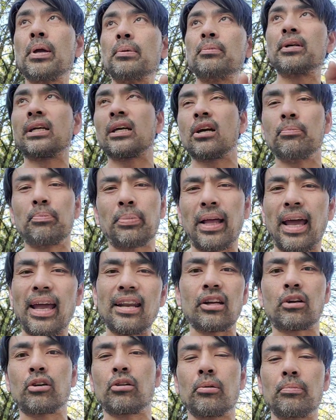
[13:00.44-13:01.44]
people
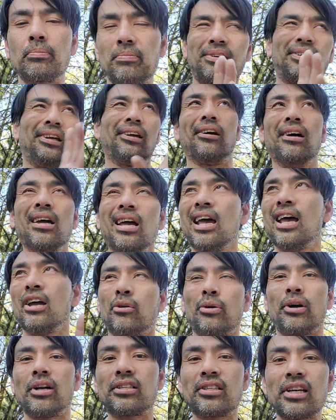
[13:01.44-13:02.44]
complain and
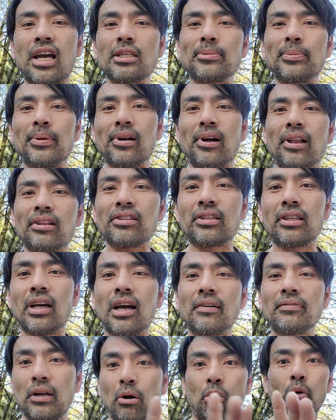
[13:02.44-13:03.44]
criticize me and all that
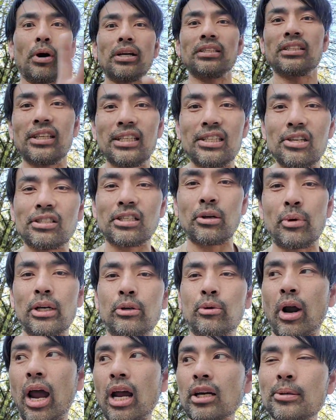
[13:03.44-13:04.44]
stuff. And always using
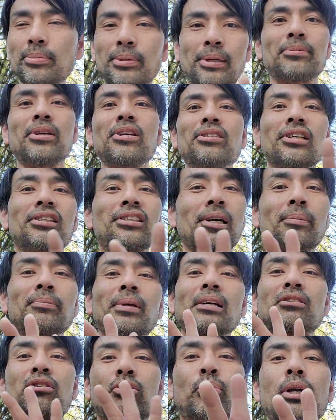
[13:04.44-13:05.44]
retractables. I'm using
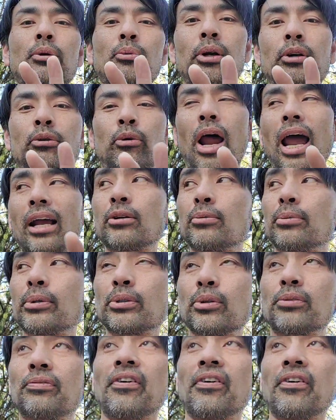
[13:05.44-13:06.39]
sometimes 3 retractables with